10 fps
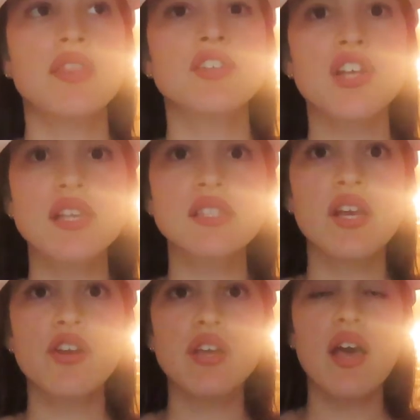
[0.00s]
the chest
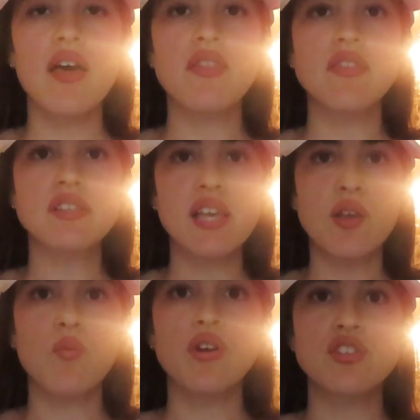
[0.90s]
area, and then the
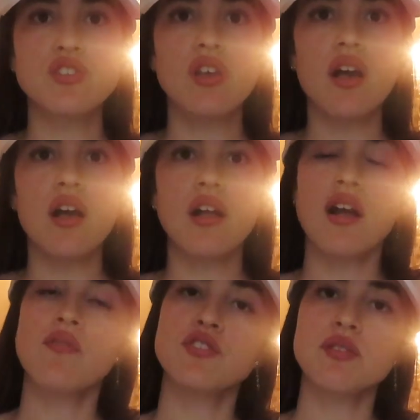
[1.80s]
second one is
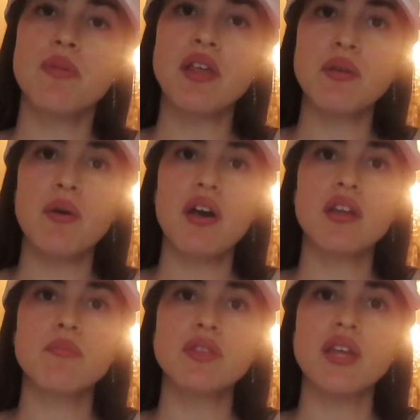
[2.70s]
covers the belly
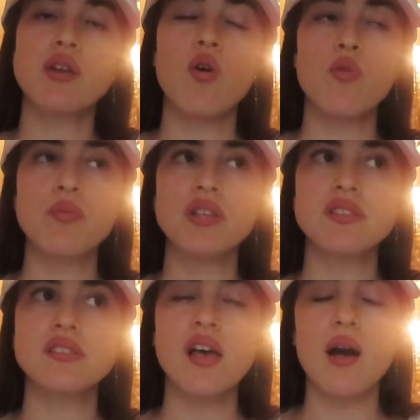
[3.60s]
button, but then
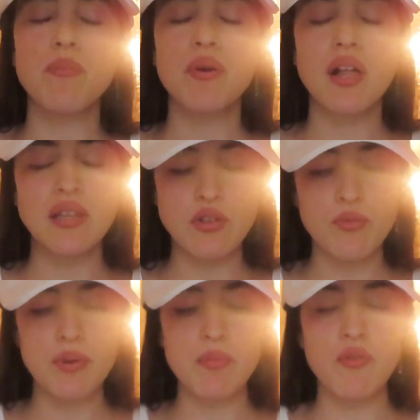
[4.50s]
opens up a little
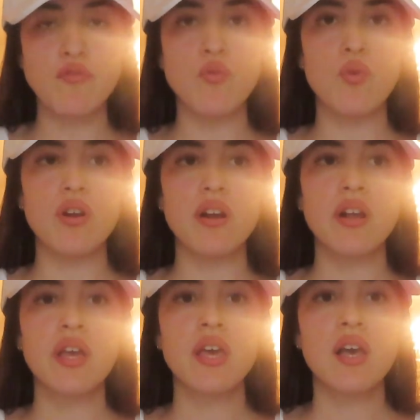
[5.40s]
bit
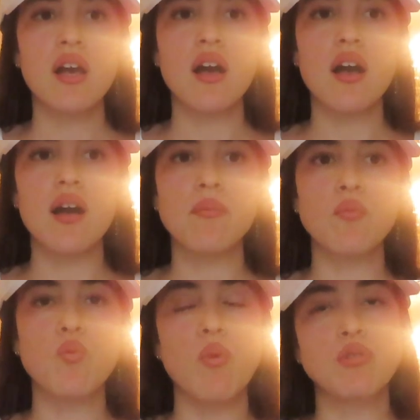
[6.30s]
before
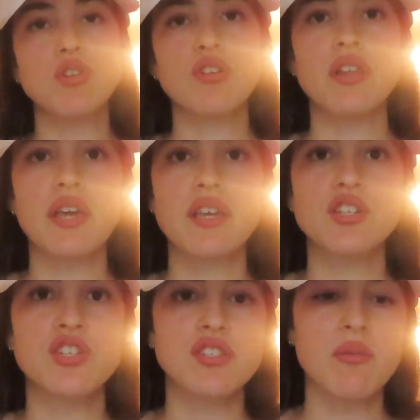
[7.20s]
what would look
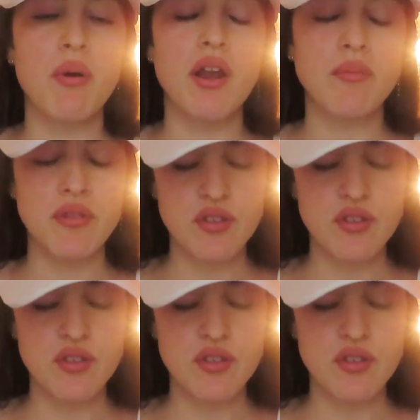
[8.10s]
like just the bottom